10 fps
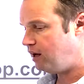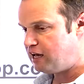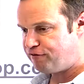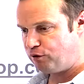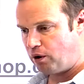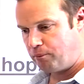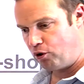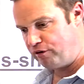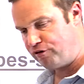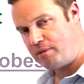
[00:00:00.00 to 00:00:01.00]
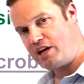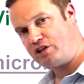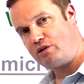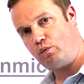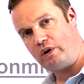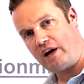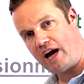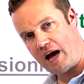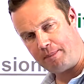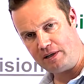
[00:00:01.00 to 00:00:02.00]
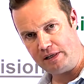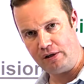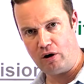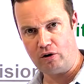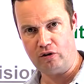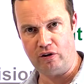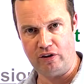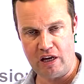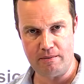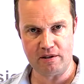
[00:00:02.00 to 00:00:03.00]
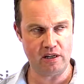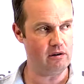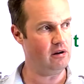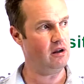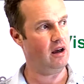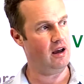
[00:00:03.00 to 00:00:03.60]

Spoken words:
If you want more information, we're happy to talk to you. The team is here.